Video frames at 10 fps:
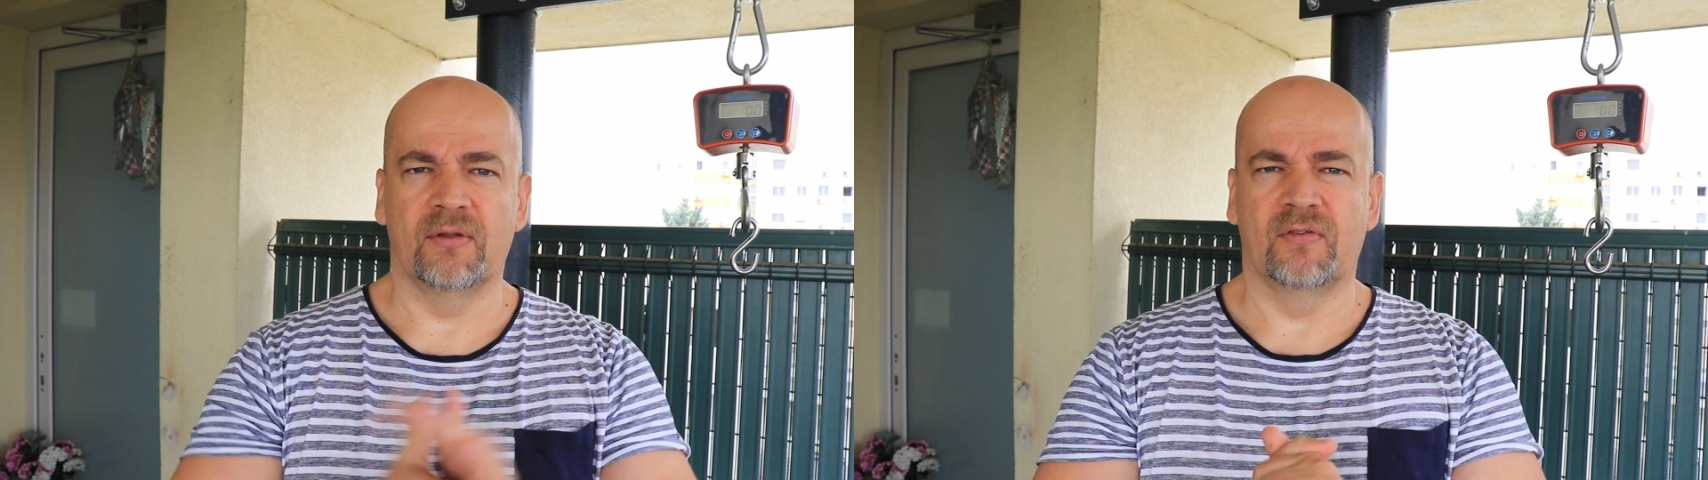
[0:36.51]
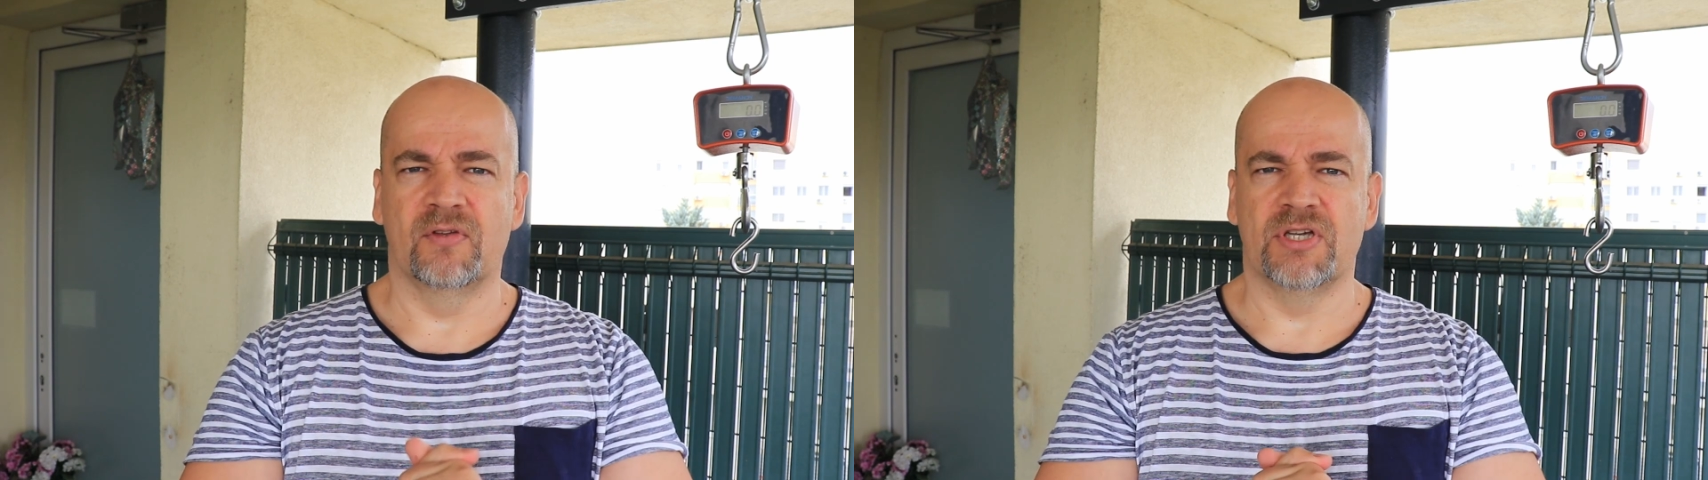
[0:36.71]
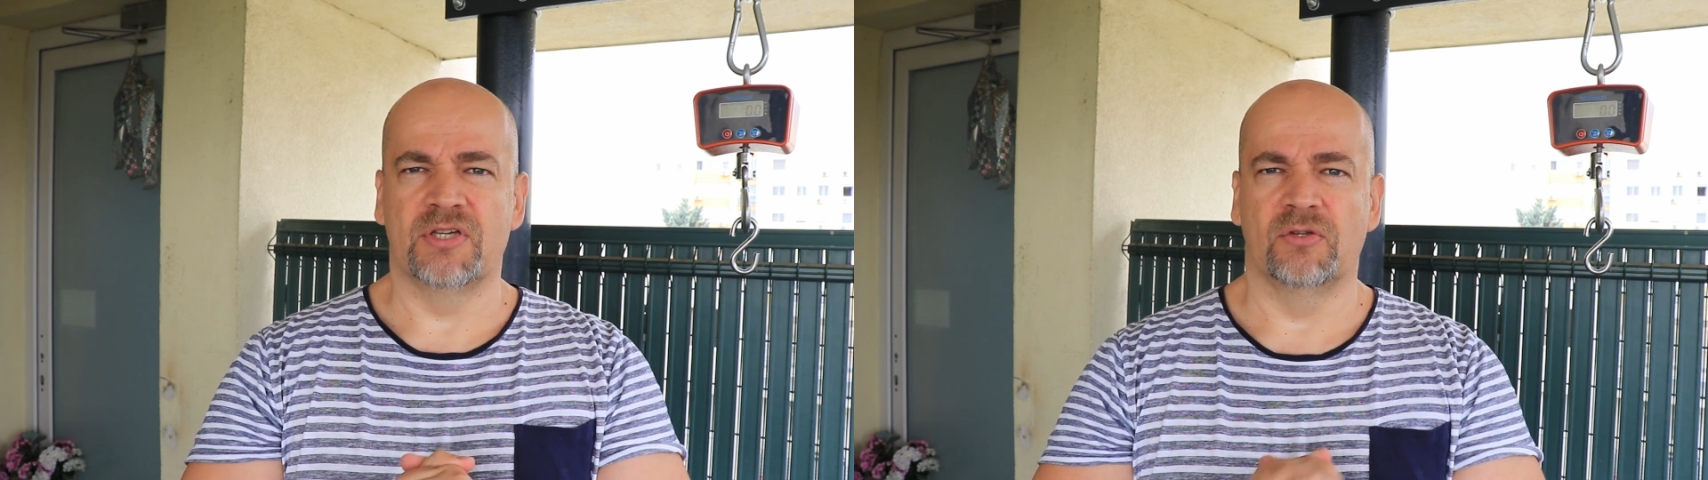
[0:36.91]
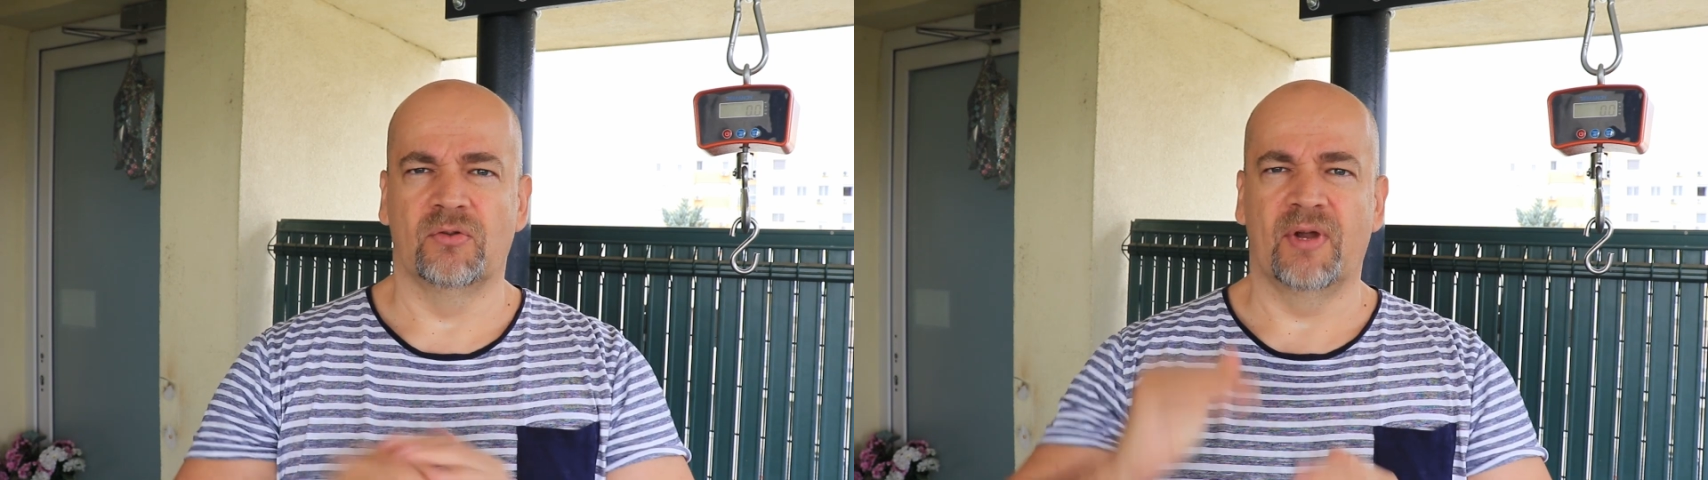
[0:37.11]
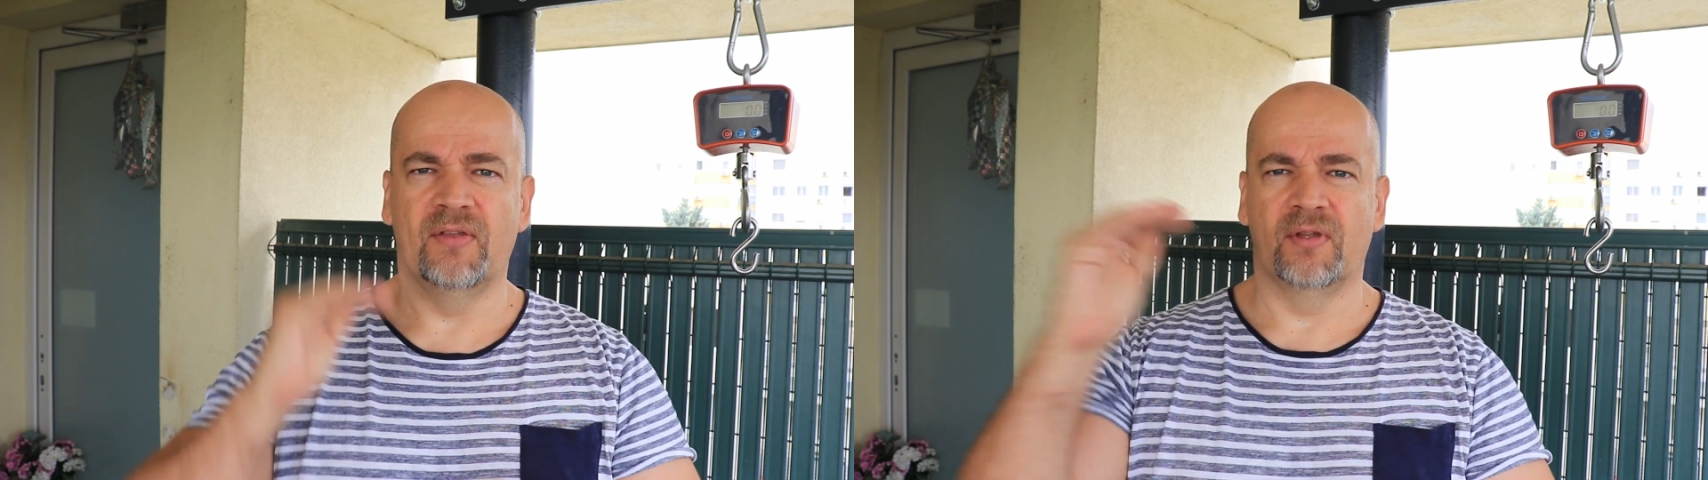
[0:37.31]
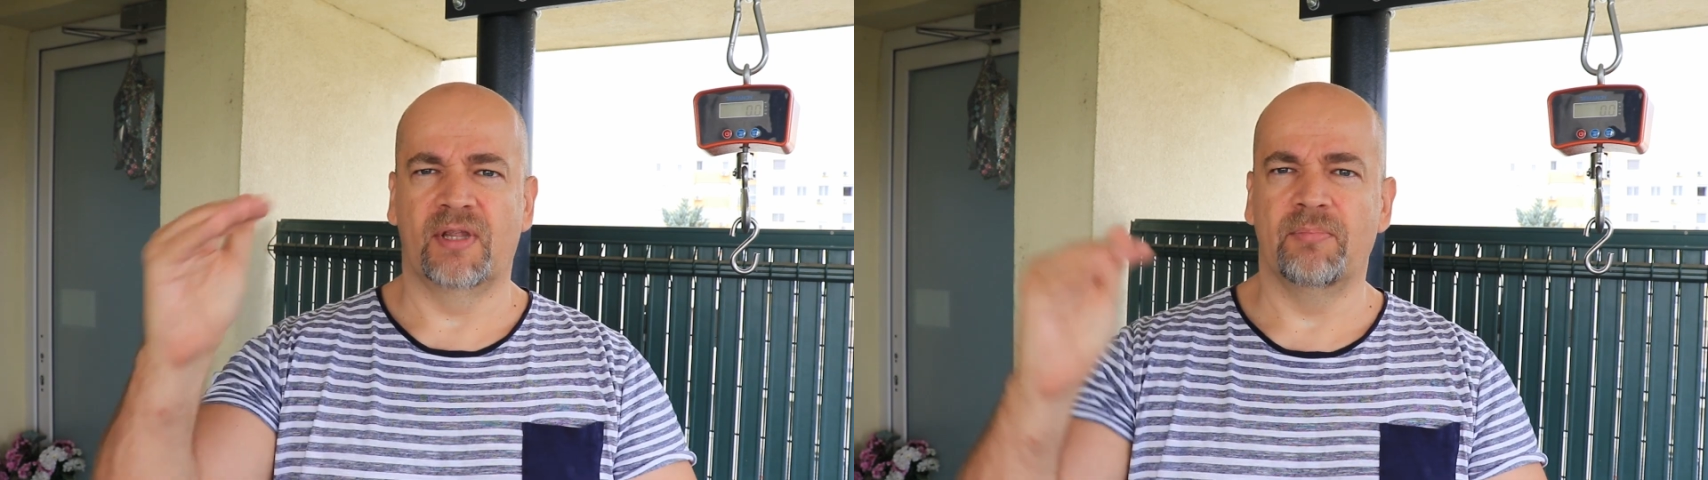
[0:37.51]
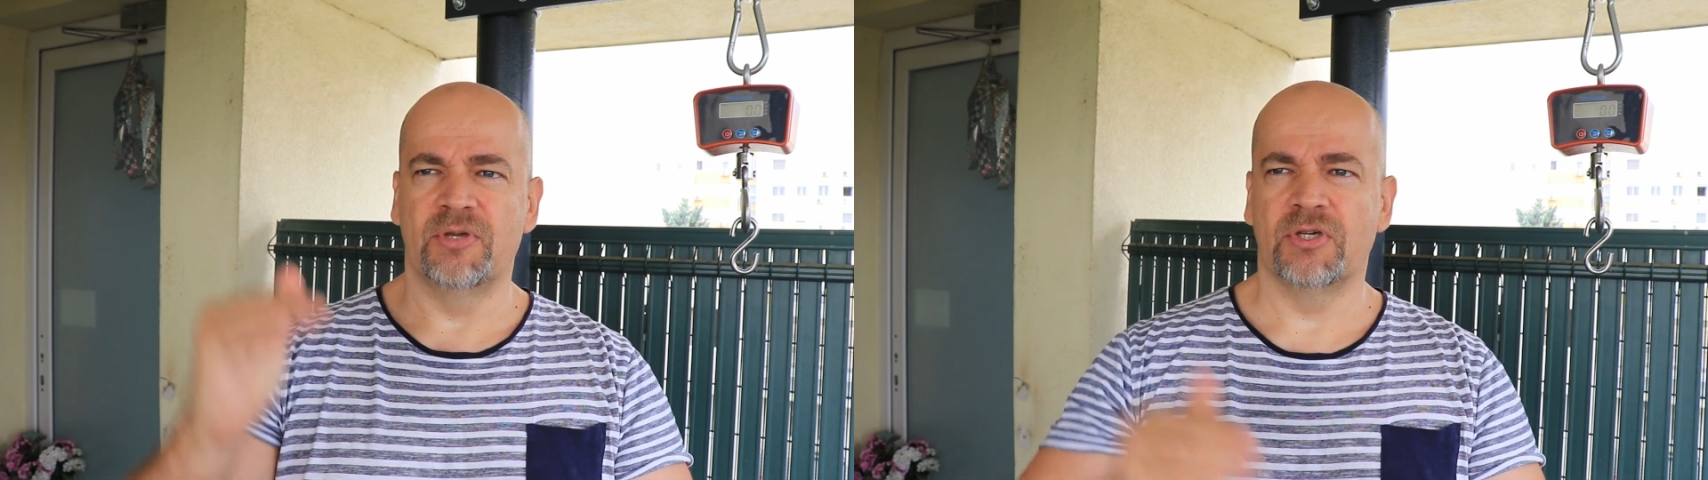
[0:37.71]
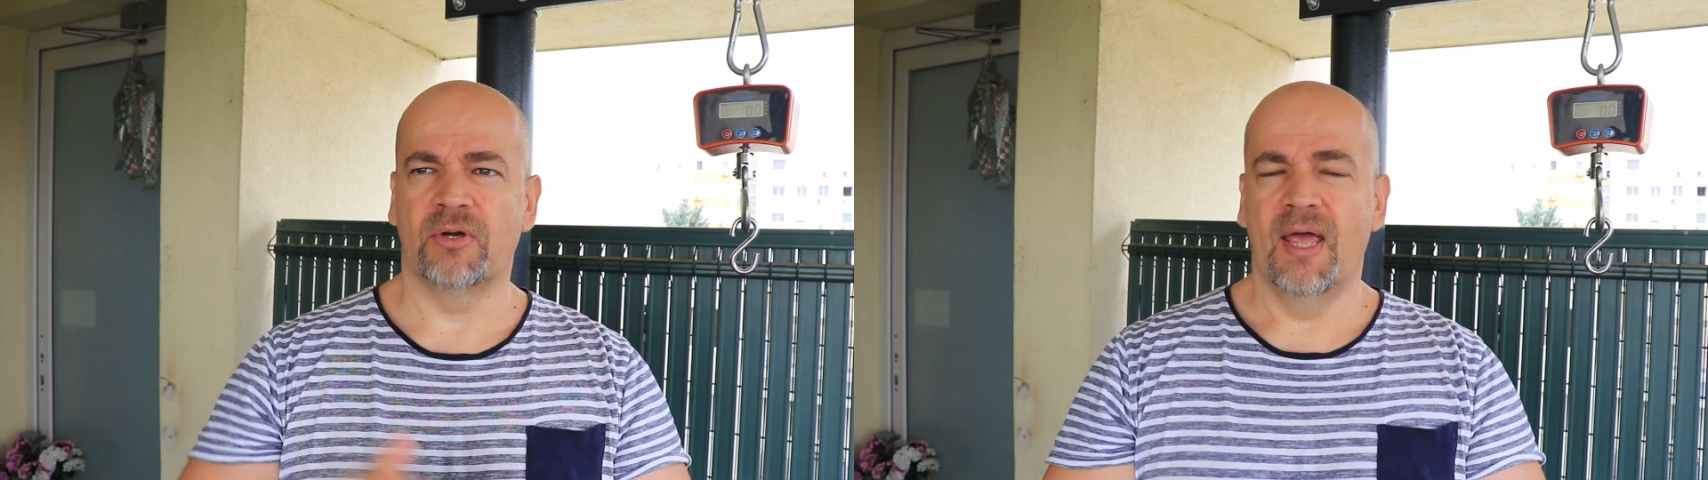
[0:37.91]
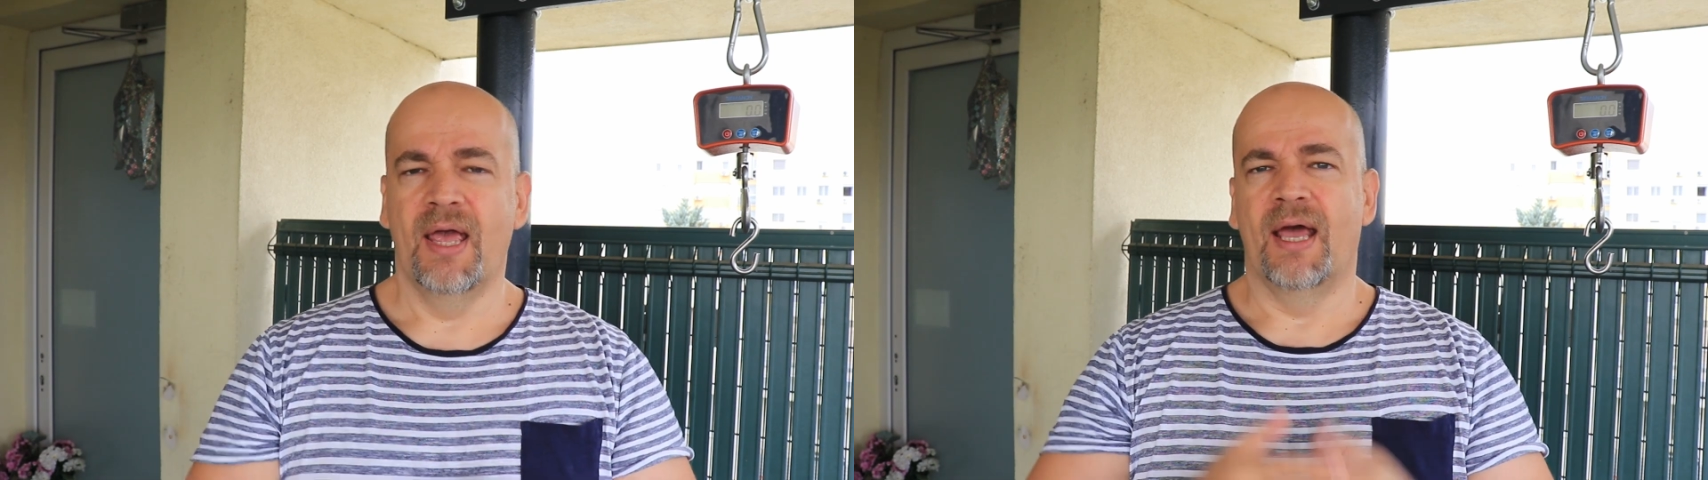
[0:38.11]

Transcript: got a suggestion to raise the temperature.